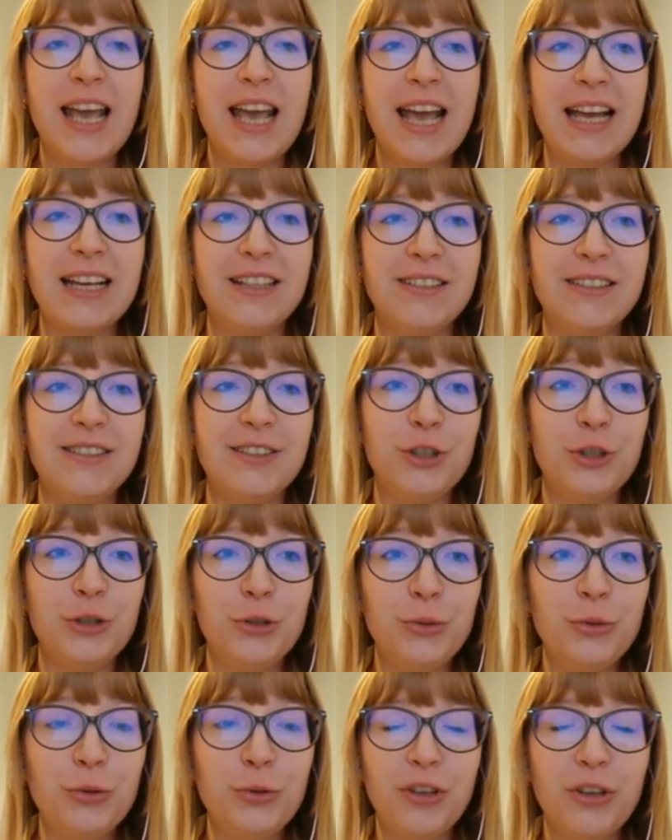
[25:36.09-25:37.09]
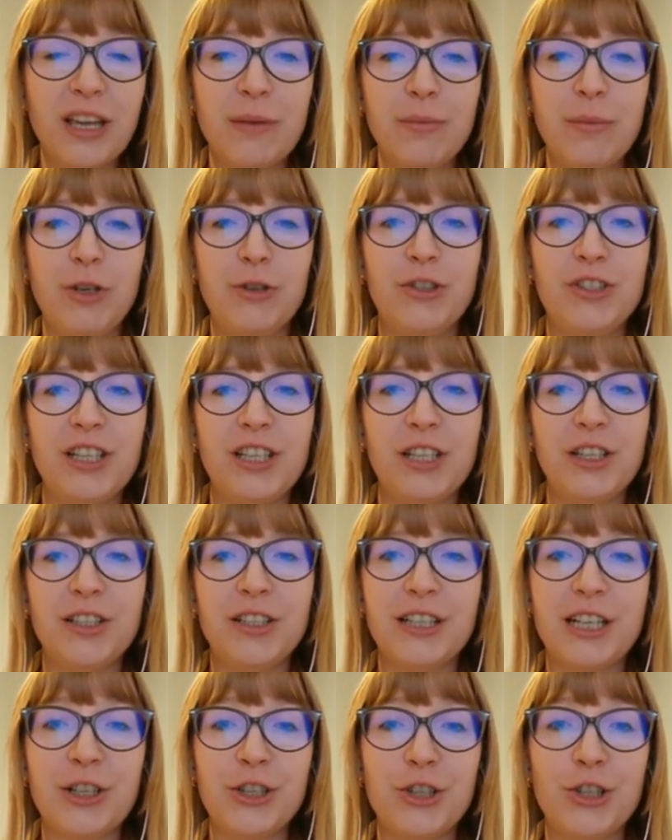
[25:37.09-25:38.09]
and youth can be
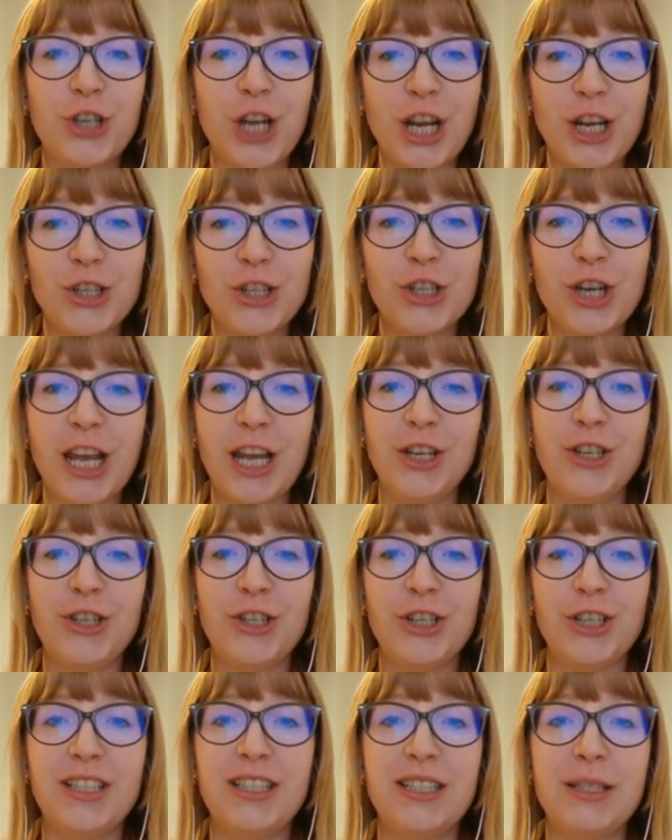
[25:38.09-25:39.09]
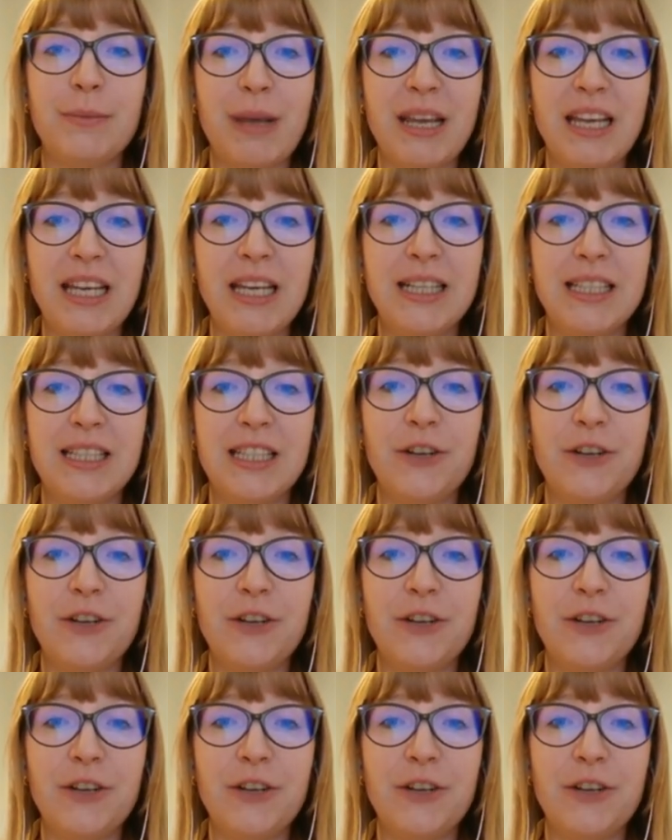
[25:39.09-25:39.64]
considered as change agents, making a